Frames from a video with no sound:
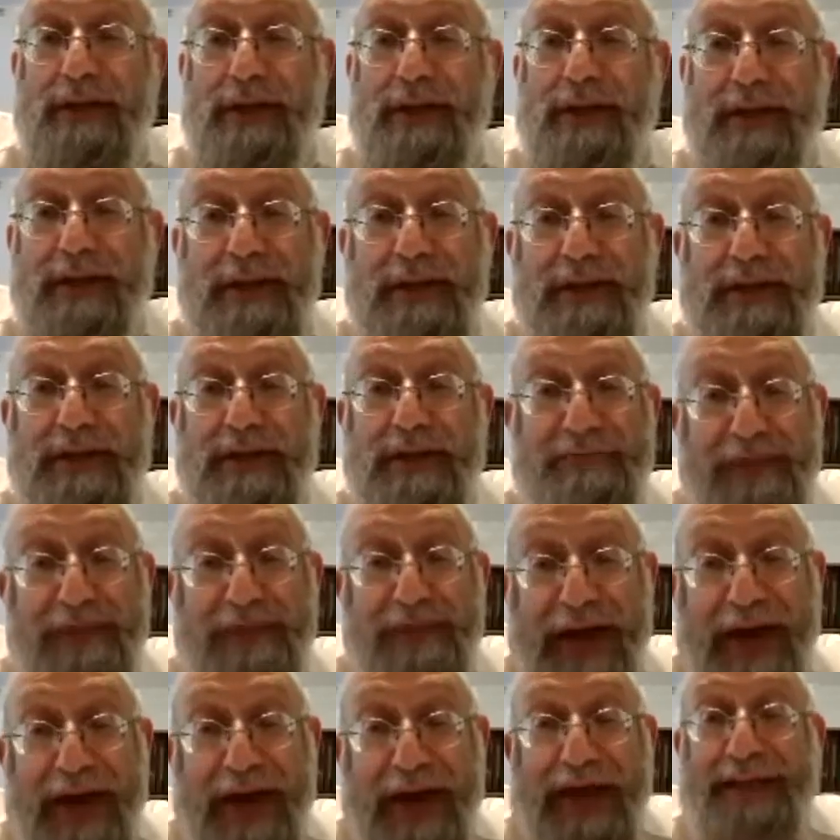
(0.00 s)
de
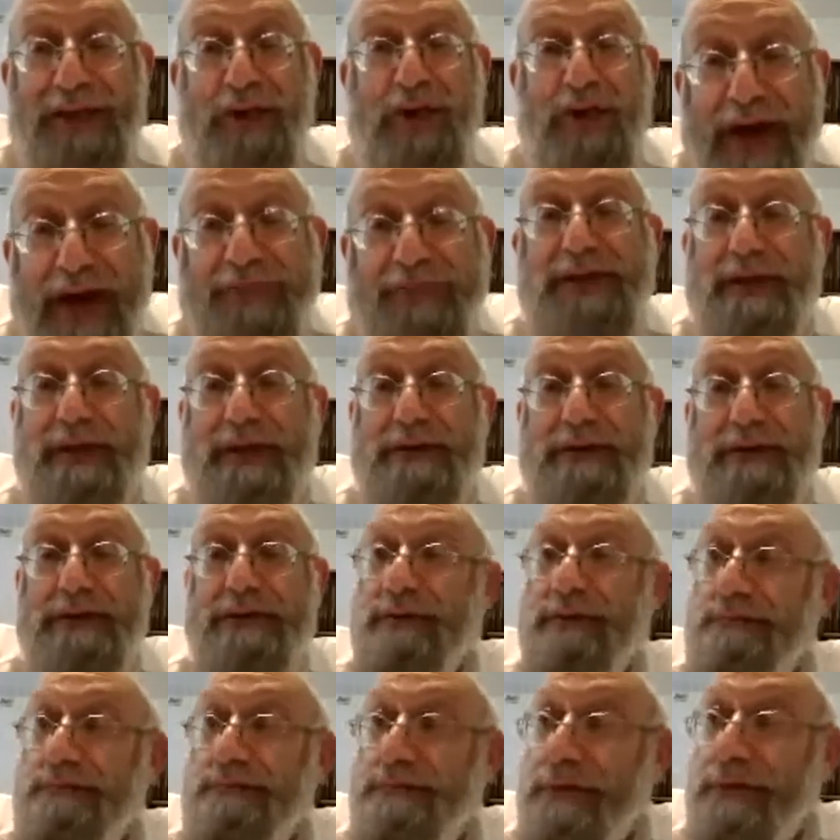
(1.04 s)
facto, you have to
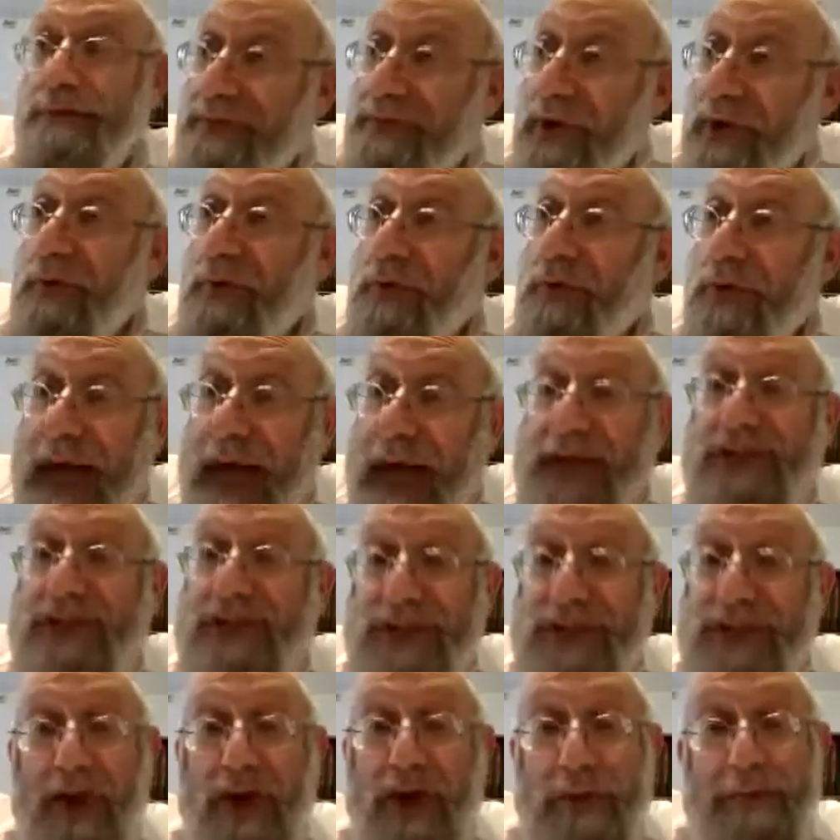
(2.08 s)
before actually
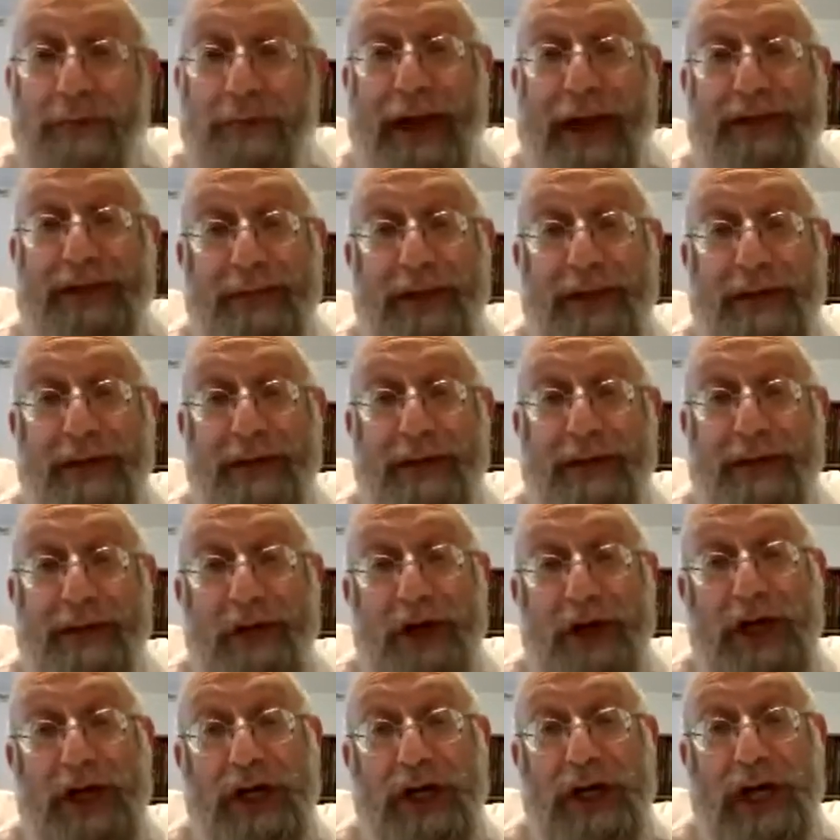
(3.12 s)
go back there to make a bracha
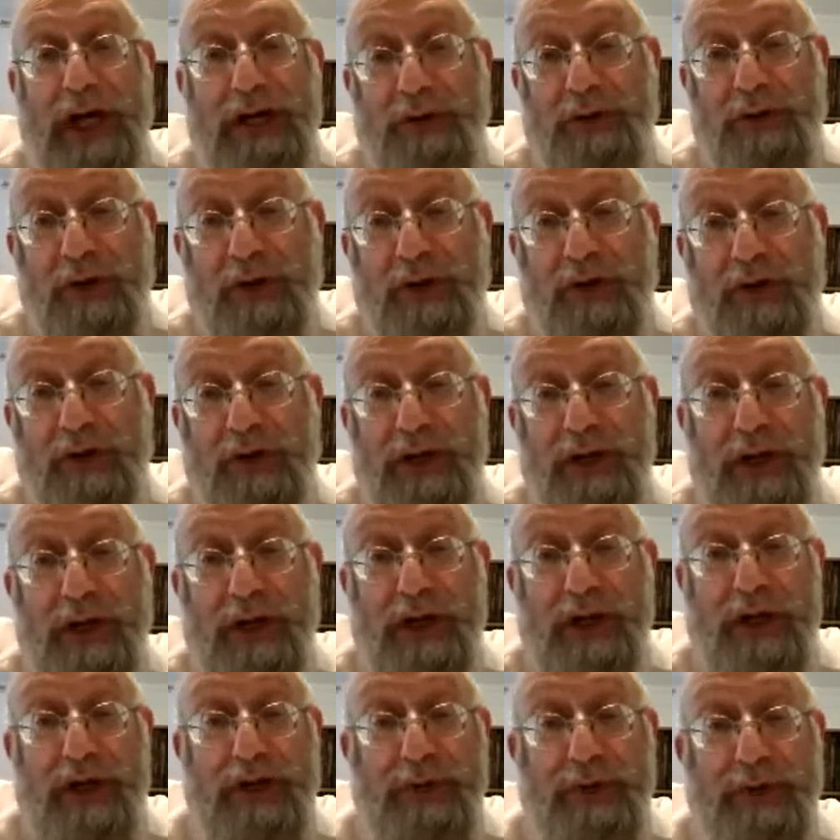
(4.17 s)
achron,
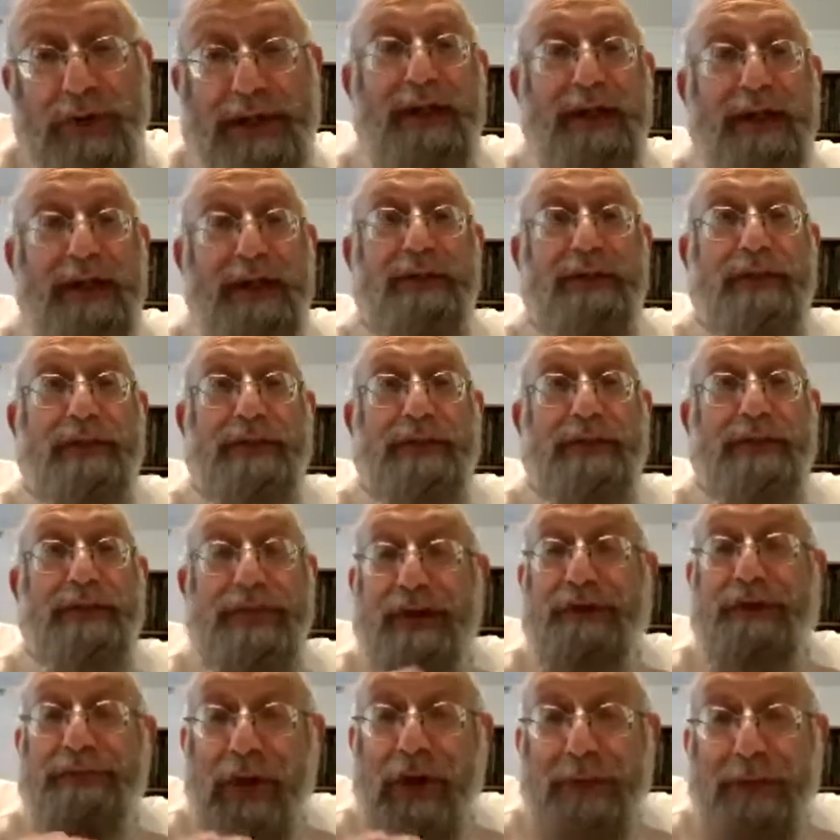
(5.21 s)
correct?
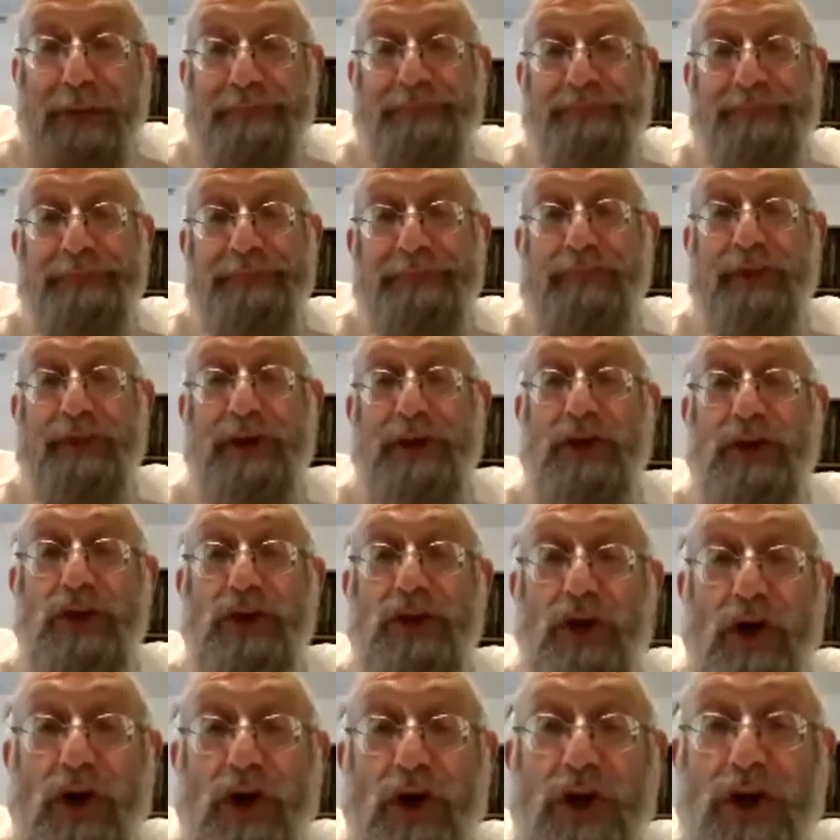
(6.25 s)
Therefore,
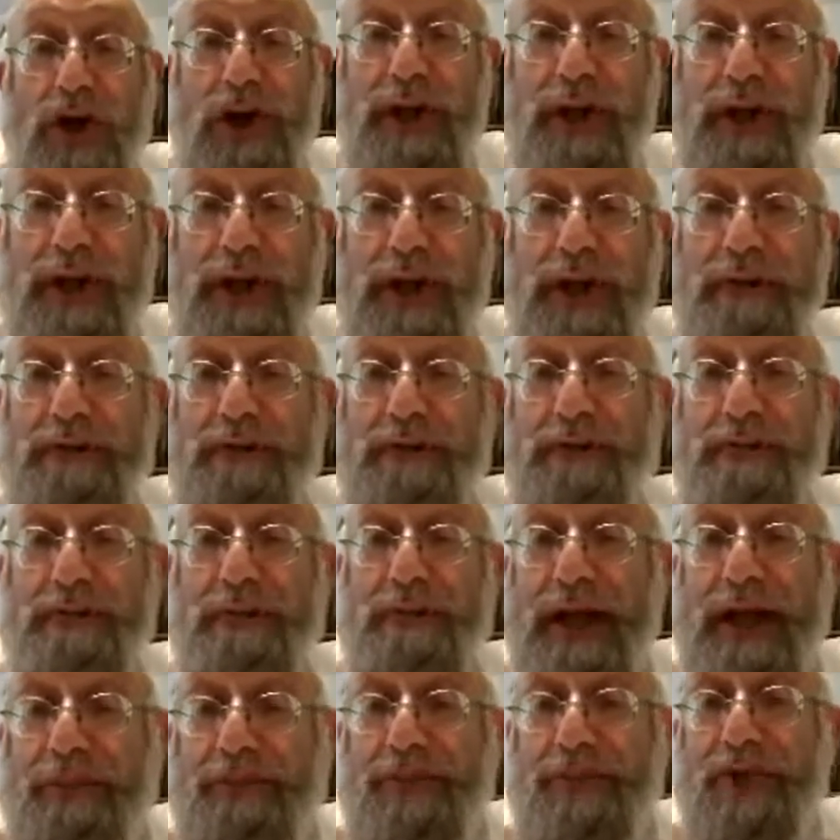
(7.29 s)
your whatever
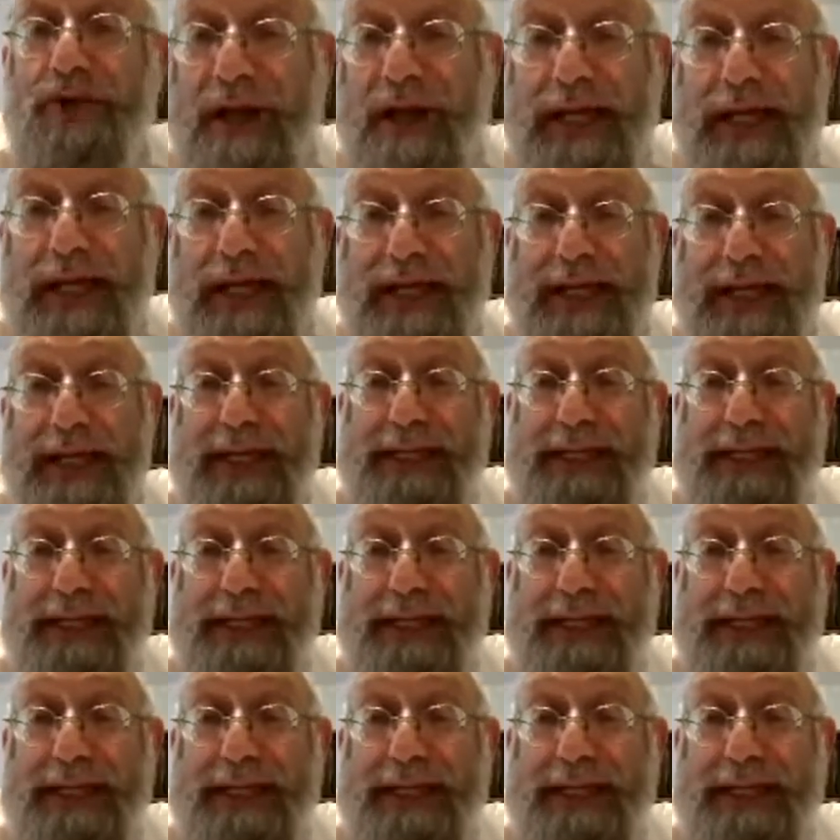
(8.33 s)
you eat is